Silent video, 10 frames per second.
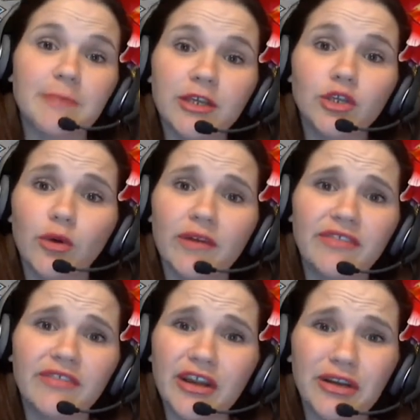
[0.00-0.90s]
but
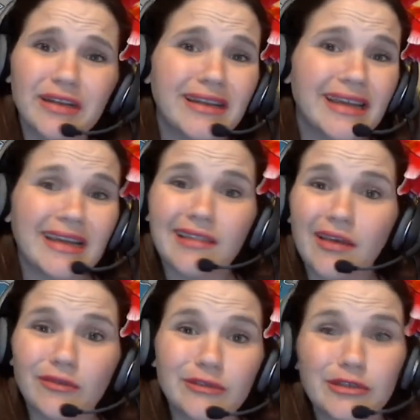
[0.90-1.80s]
if they're in
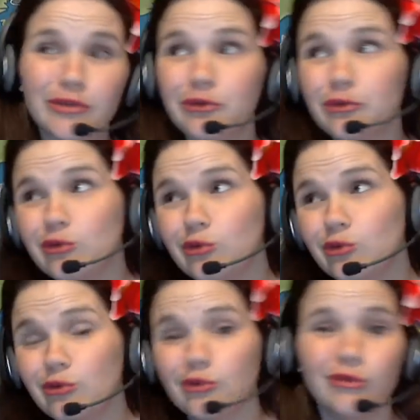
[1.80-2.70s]
level
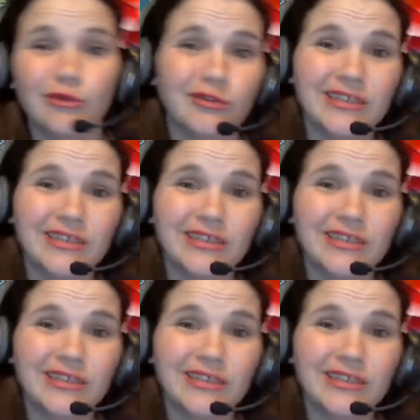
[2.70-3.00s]
2,